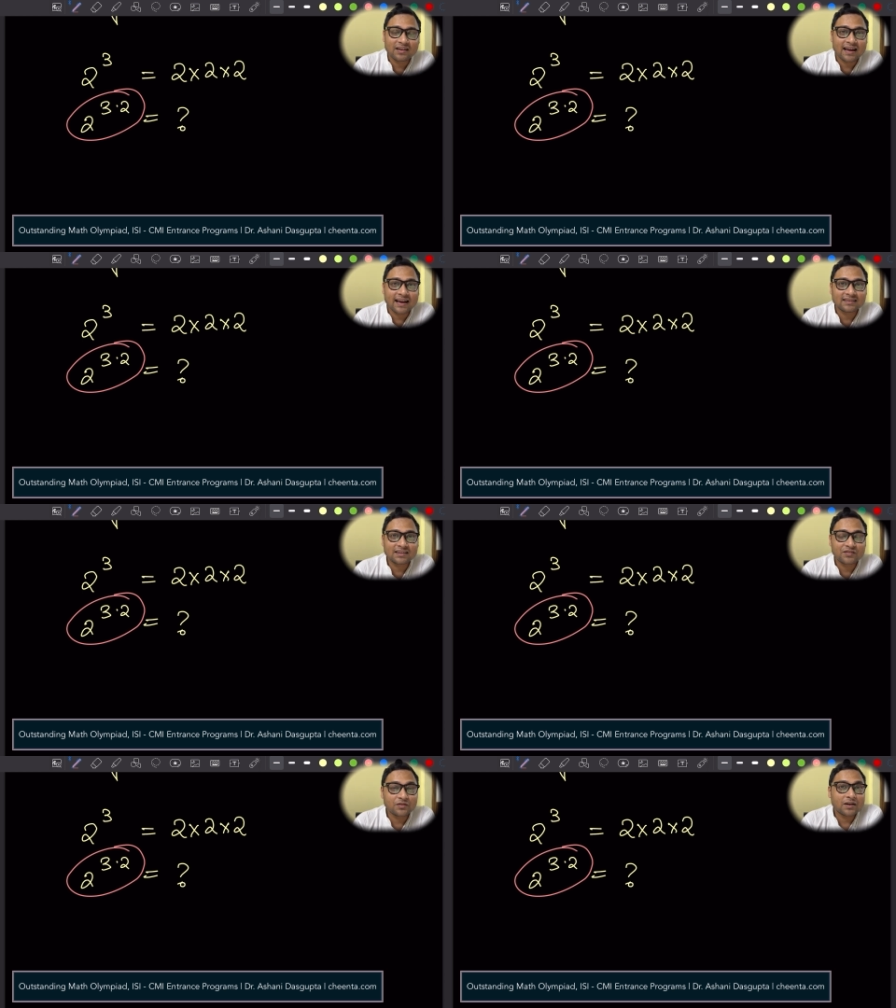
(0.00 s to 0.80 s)
And
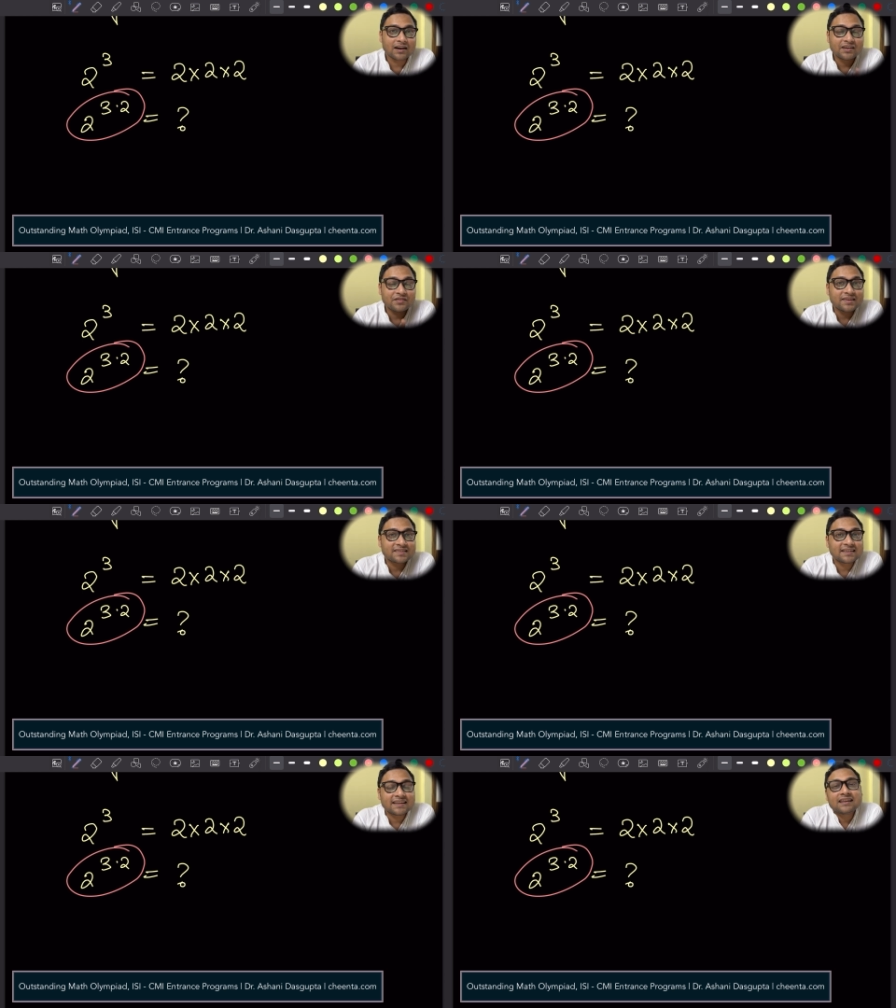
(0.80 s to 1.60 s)
if you are
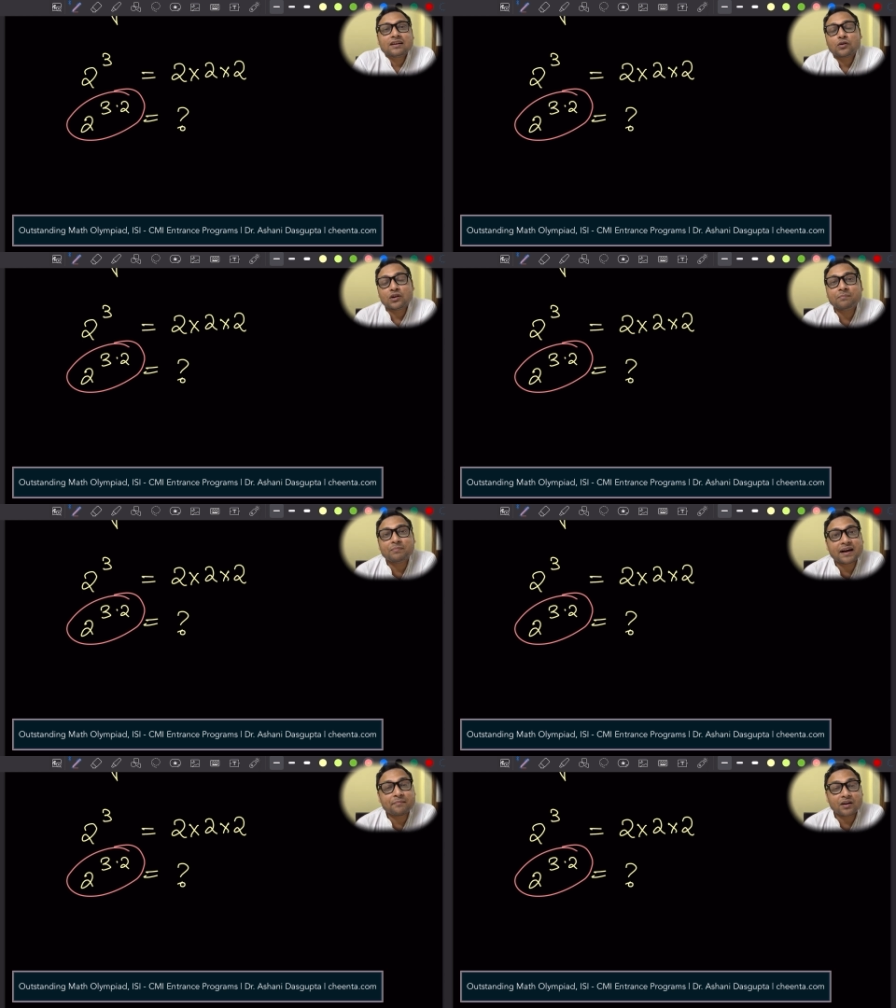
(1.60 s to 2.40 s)
interested in
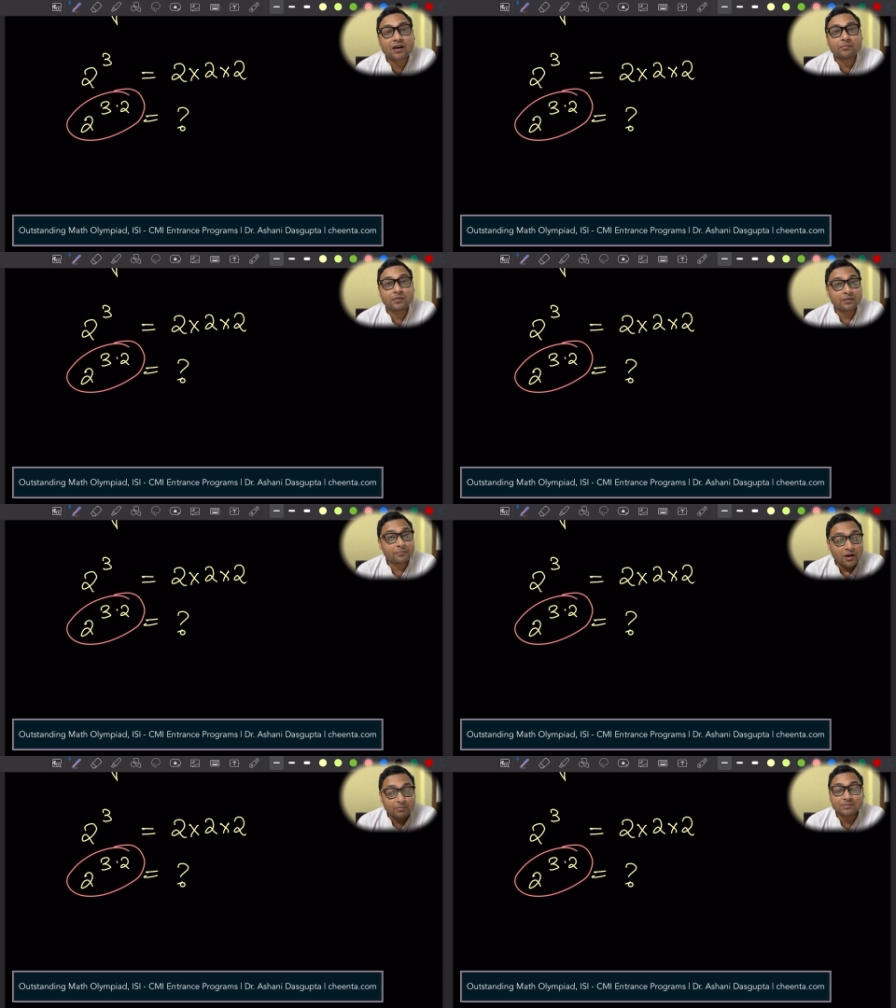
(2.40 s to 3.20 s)
Olympiad
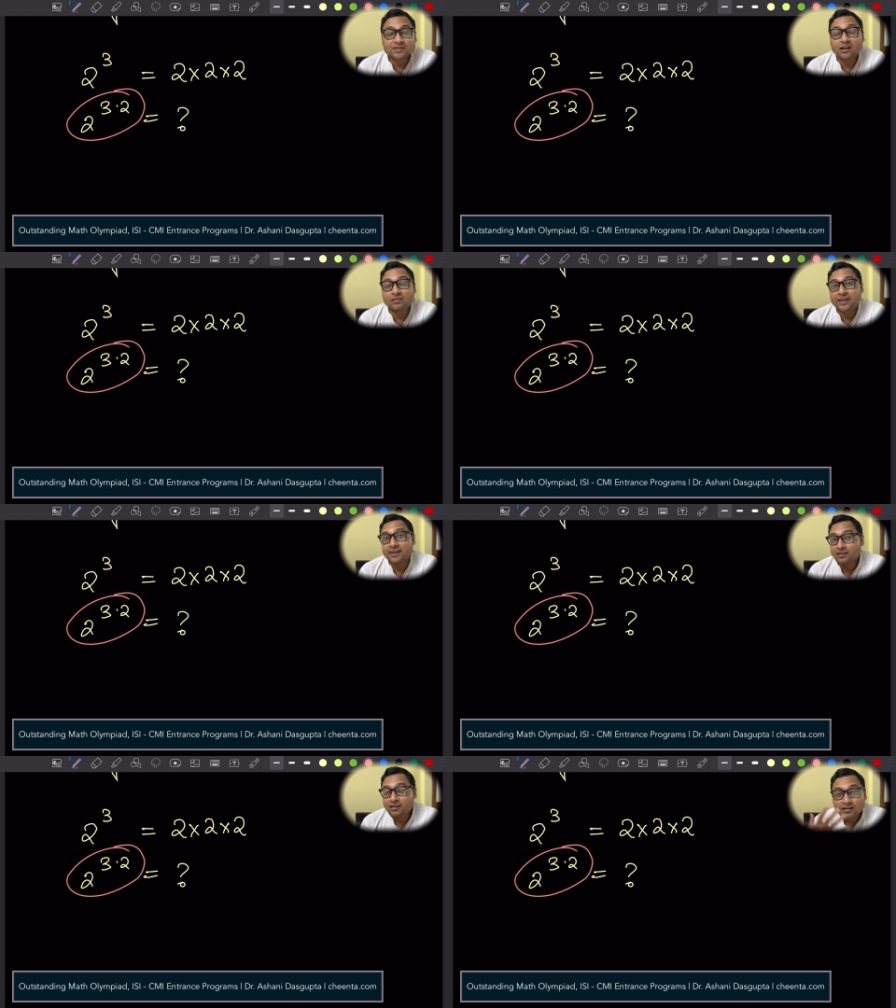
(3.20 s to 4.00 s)
problem solving,